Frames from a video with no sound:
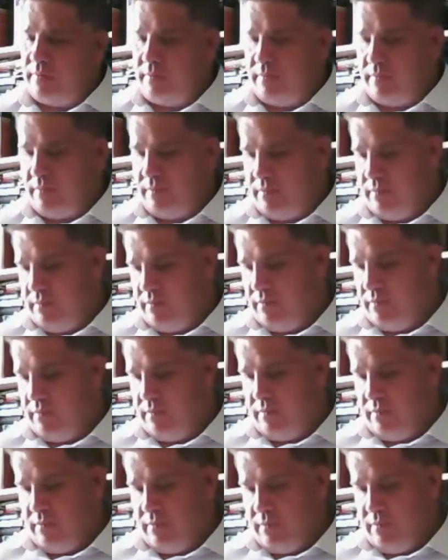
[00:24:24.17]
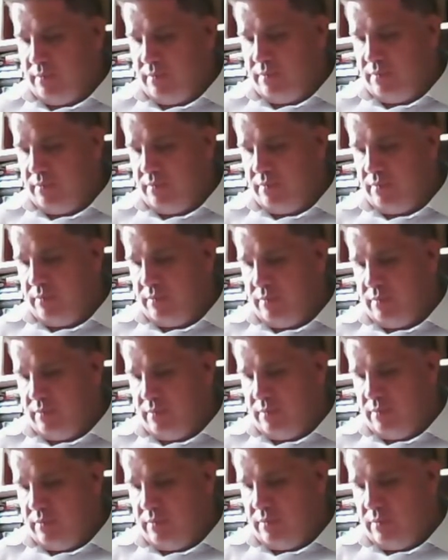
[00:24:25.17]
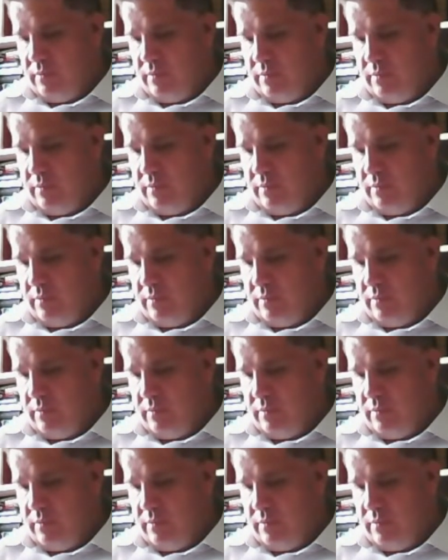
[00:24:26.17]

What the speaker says: Nobody speaks.